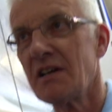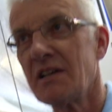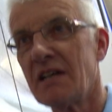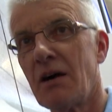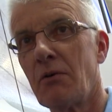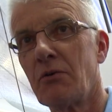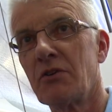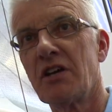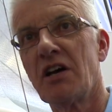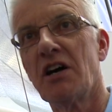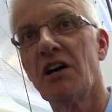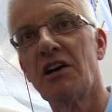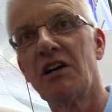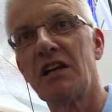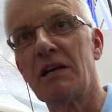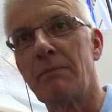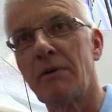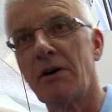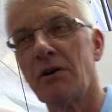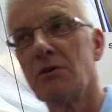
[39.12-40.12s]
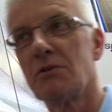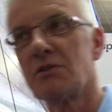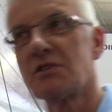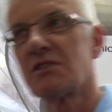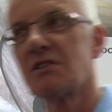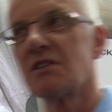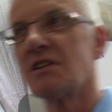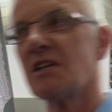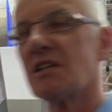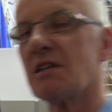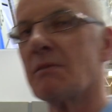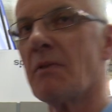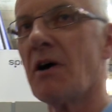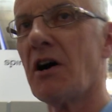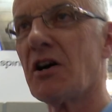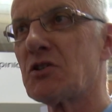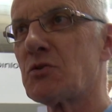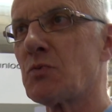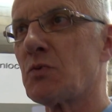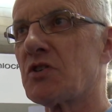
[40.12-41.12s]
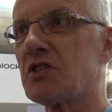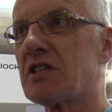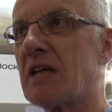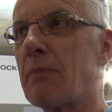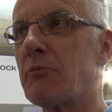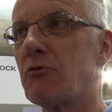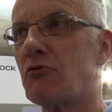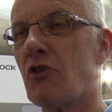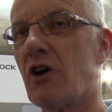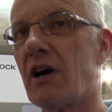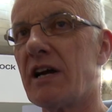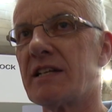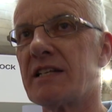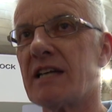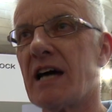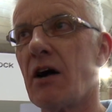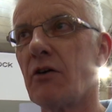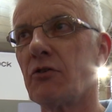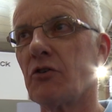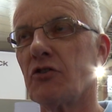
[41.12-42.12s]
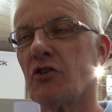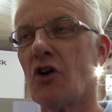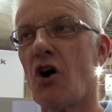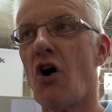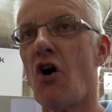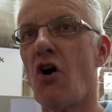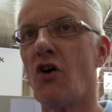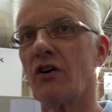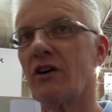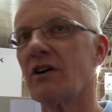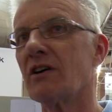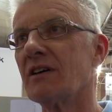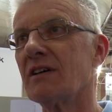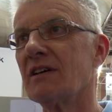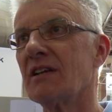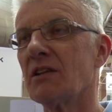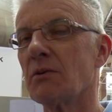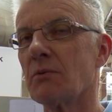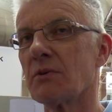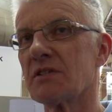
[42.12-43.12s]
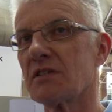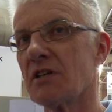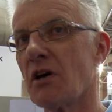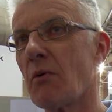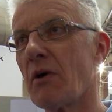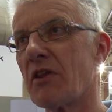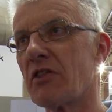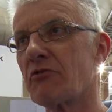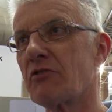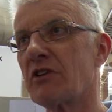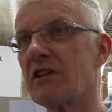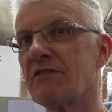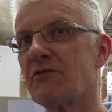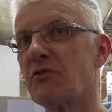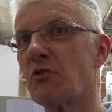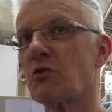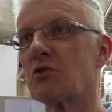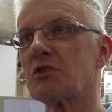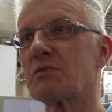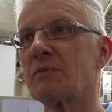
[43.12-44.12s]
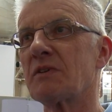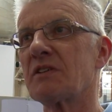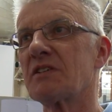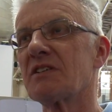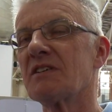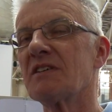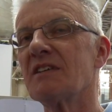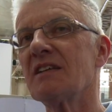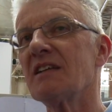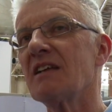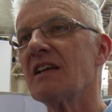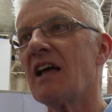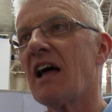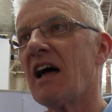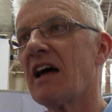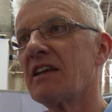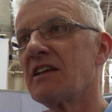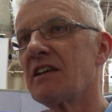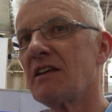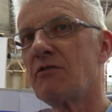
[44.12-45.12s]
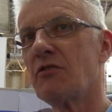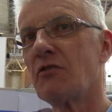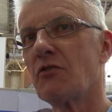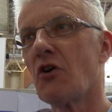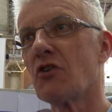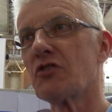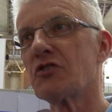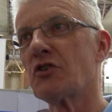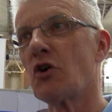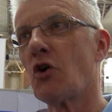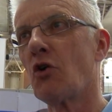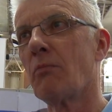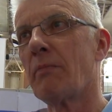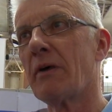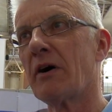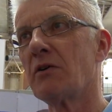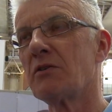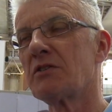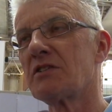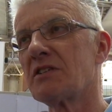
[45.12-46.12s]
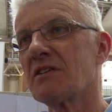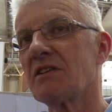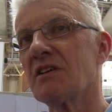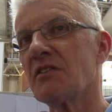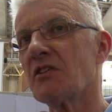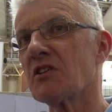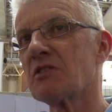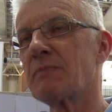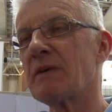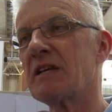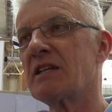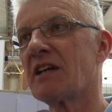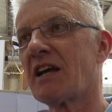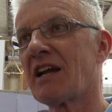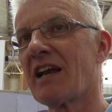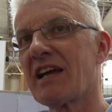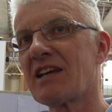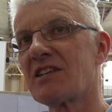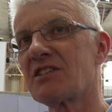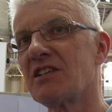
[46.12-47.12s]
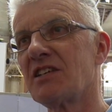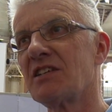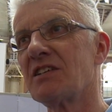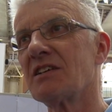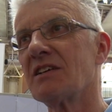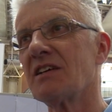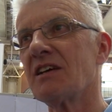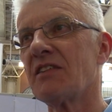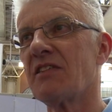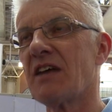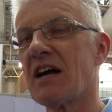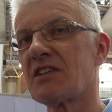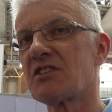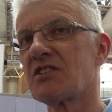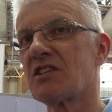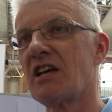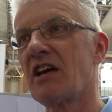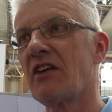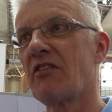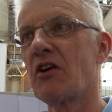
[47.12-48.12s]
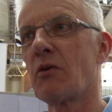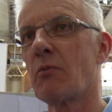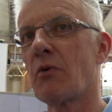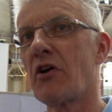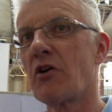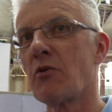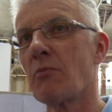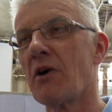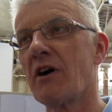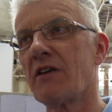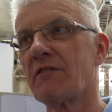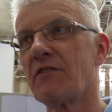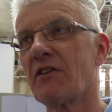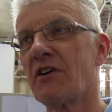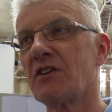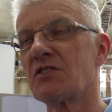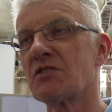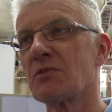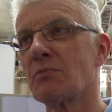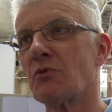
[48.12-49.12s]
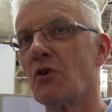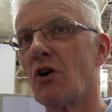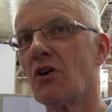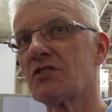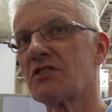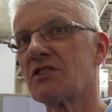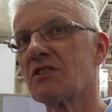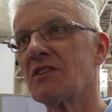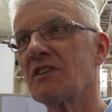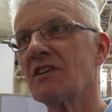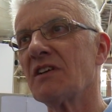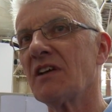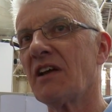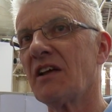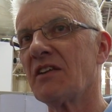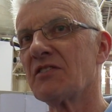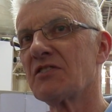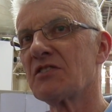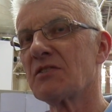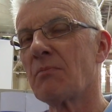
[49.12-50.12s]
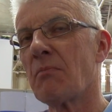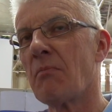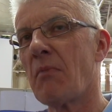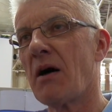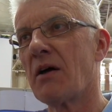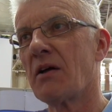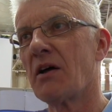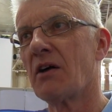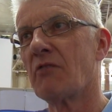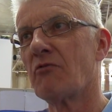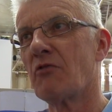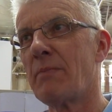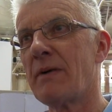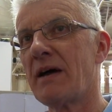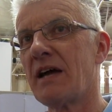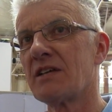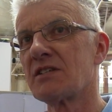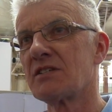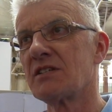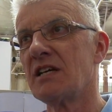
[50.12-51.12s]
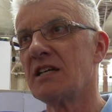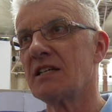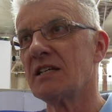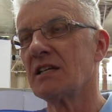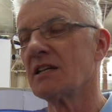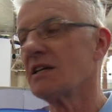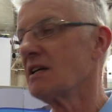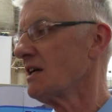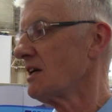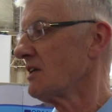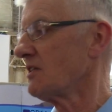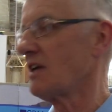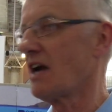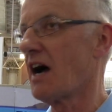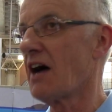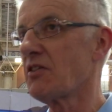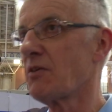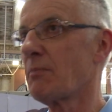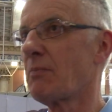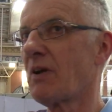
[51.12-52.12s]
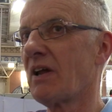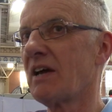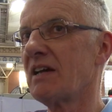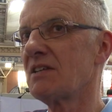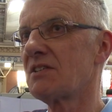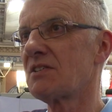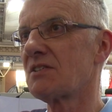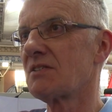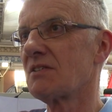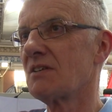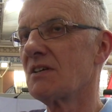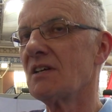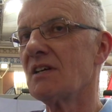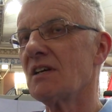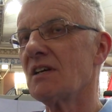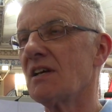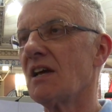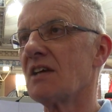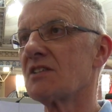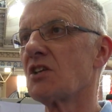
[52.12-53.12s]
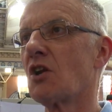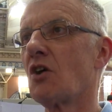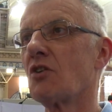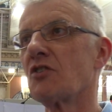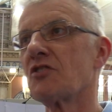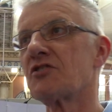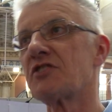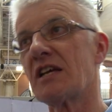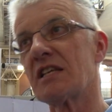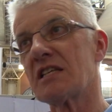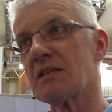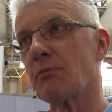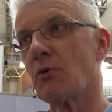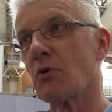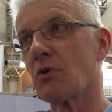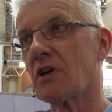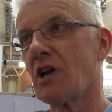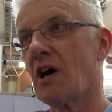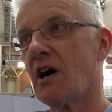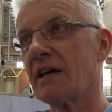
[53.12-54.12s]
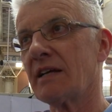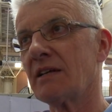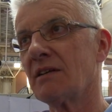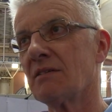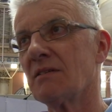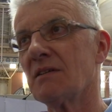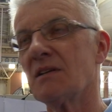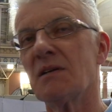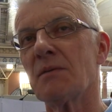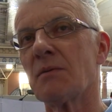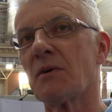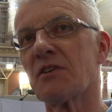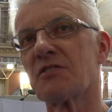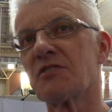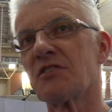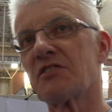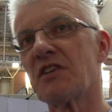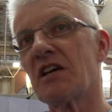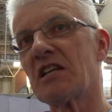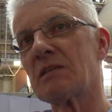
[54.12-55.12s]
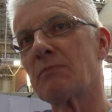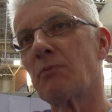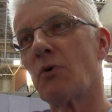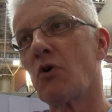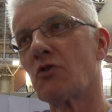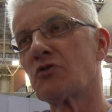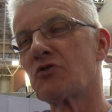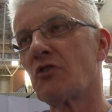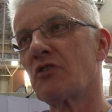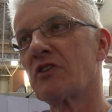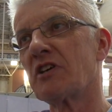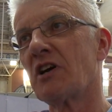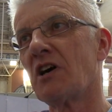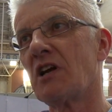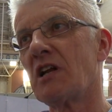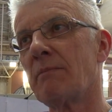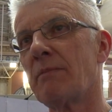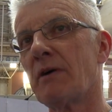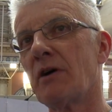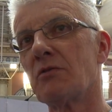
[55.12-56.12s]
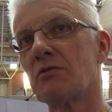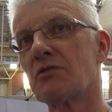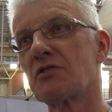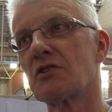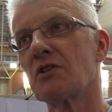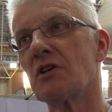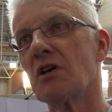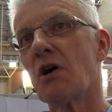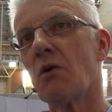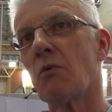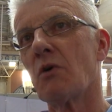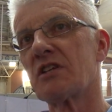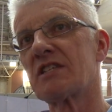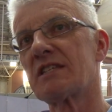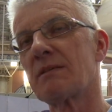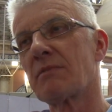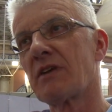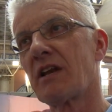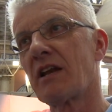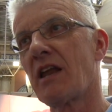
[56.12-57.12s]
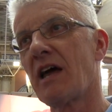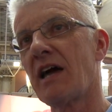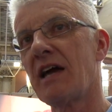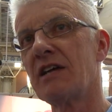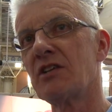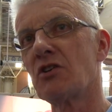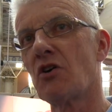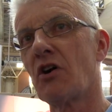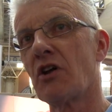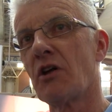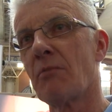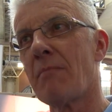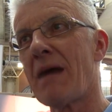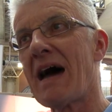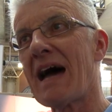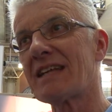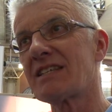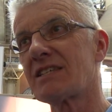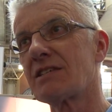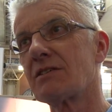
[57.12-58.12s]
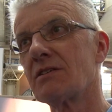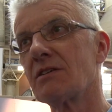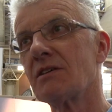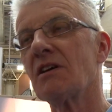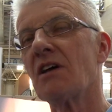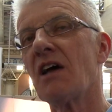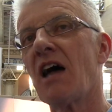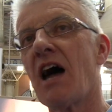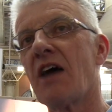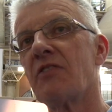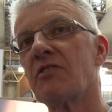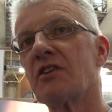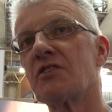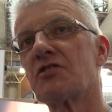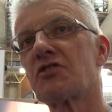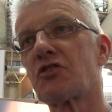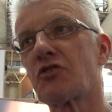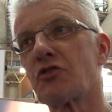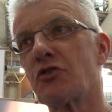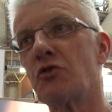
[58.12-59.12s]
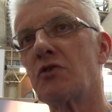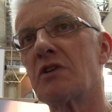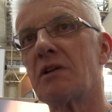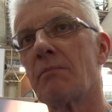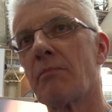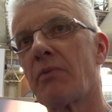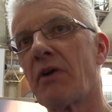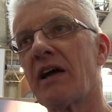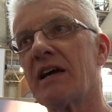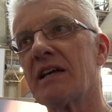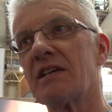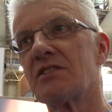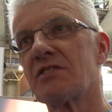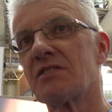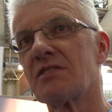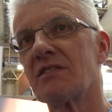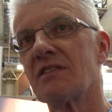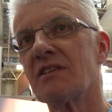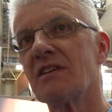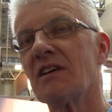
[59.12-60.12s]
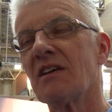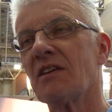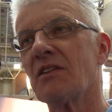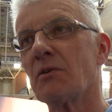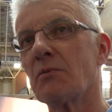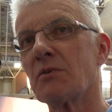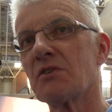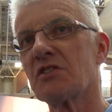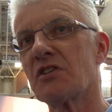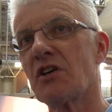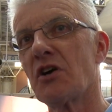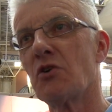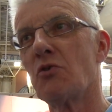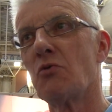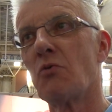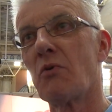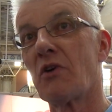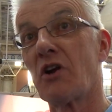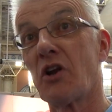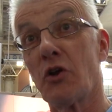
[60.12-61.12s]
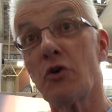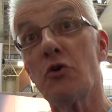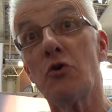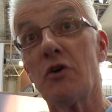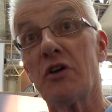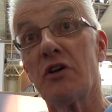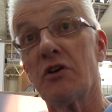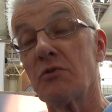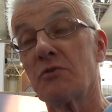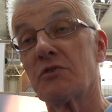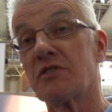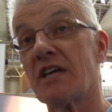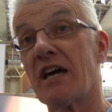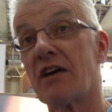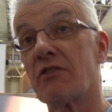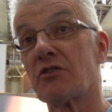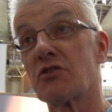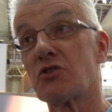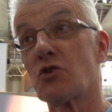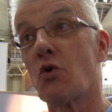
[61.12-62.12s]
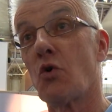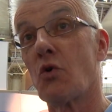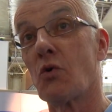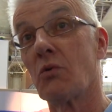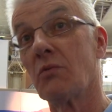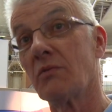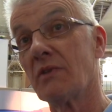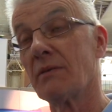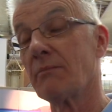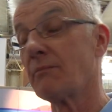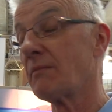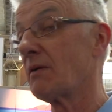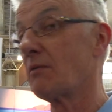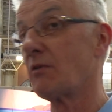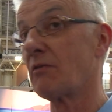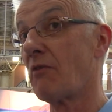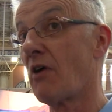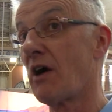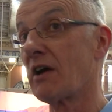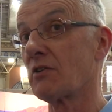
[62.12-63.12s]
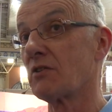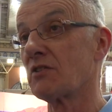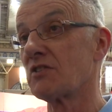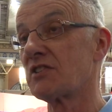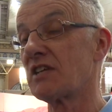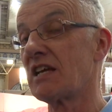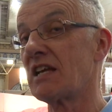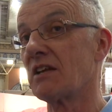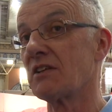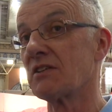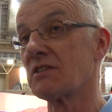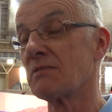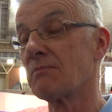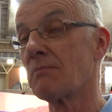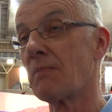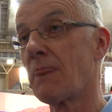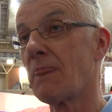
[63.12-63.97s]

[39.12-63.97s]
Now, on the early boats, the mast was stepped right down on the hog. There was no other reinforcement. And if you've got an old boat that's been neglected, that's an area where you might find some rot and some repairs needed. The other place is along the centreboard line, because the centreboards on the early boats were simply laid on a mat and then screwed in place. There was no glue used there at all. We relied on a sealant.